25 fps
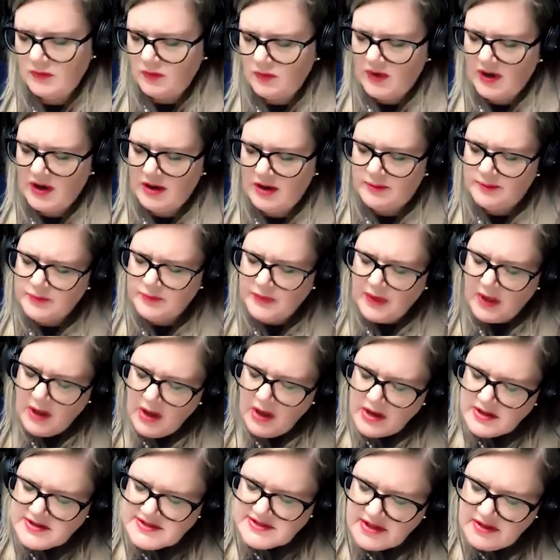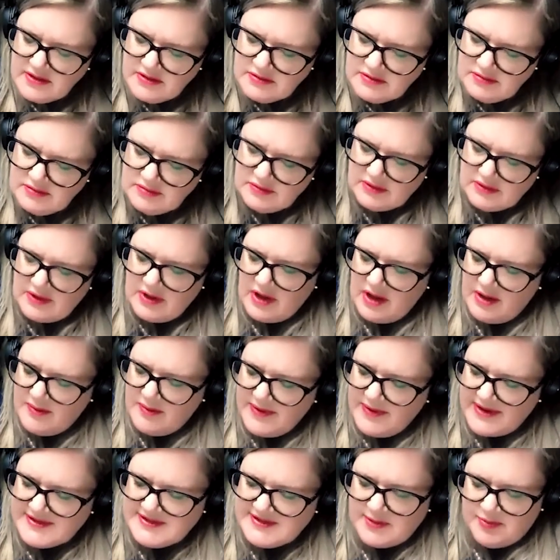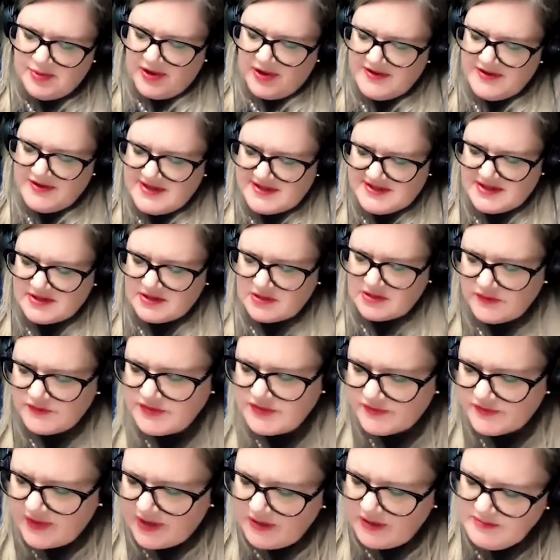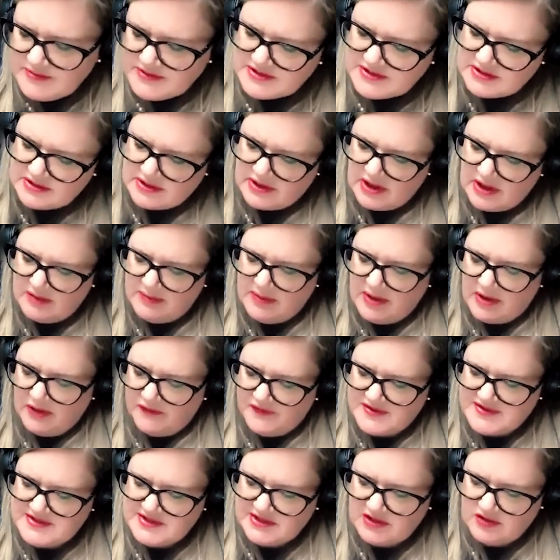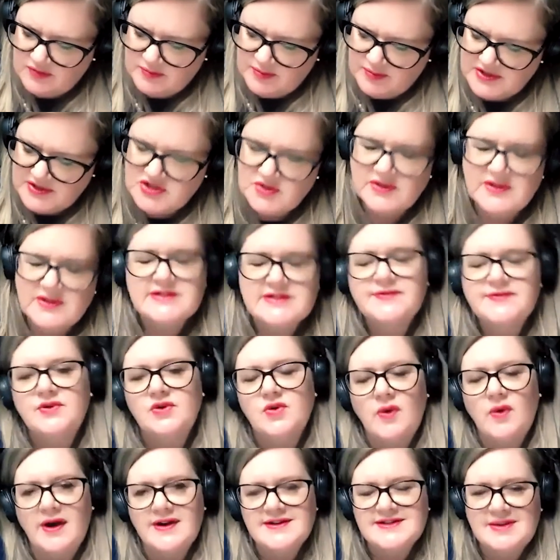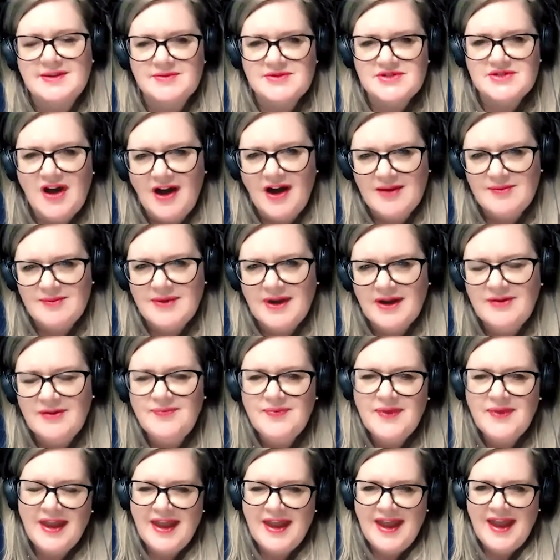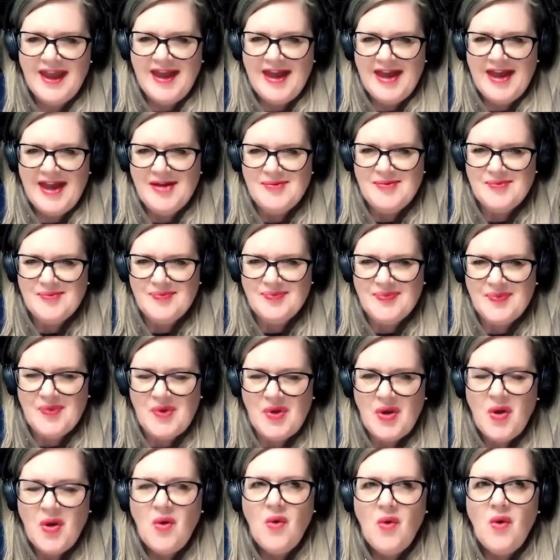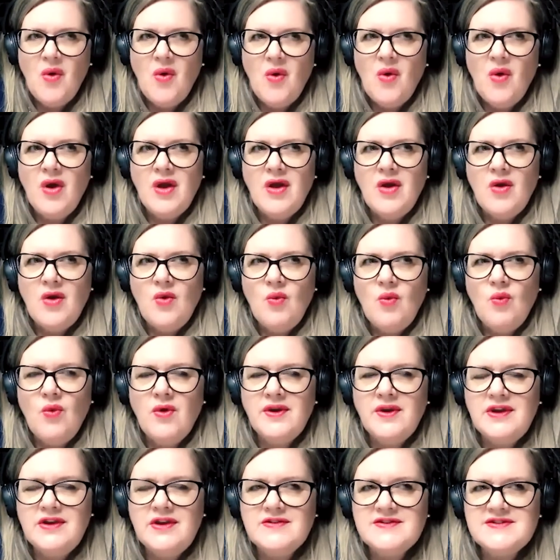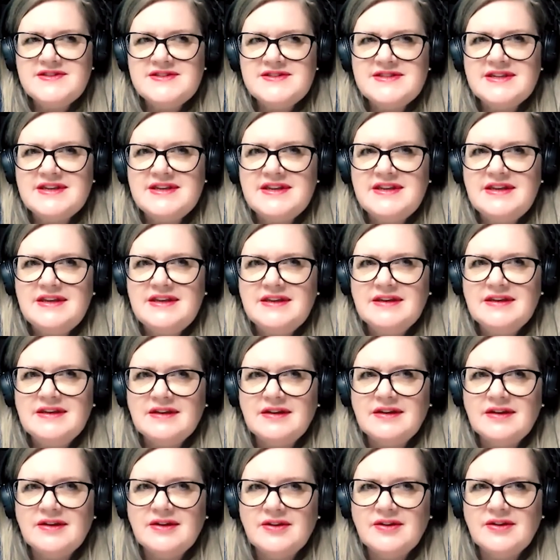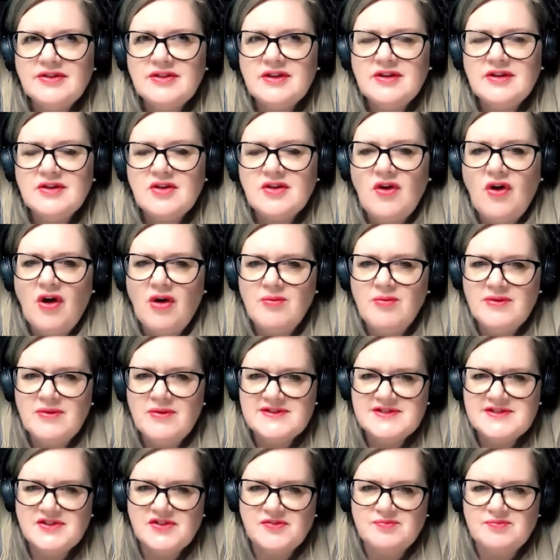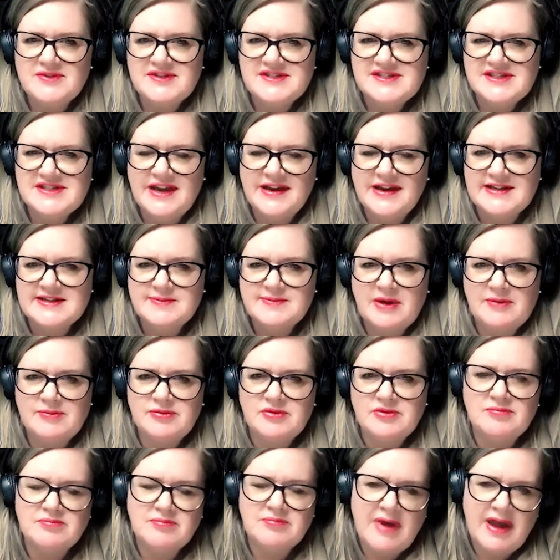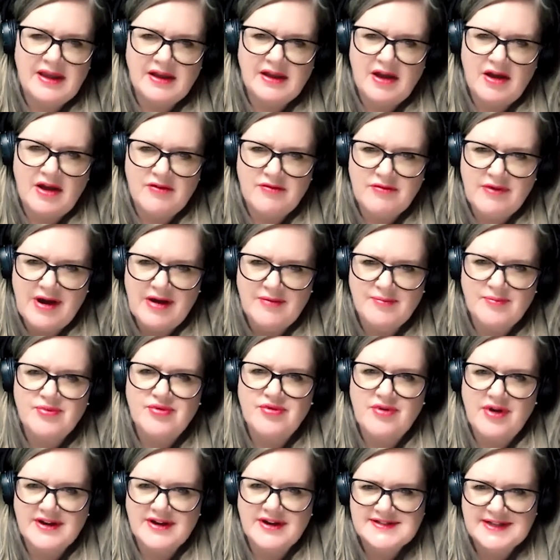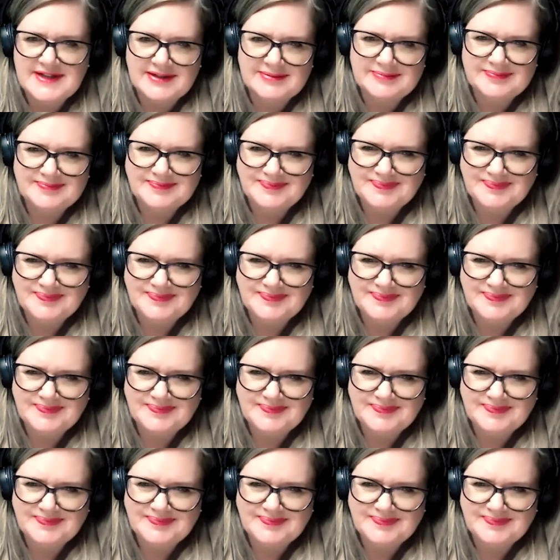wow. So yeah. um, it's a process that you've developed, um, and obviously mm-hmm. you've been doing this for quite some time now. Um, yeah. What do you see the common sort of mistakes people make around pricing?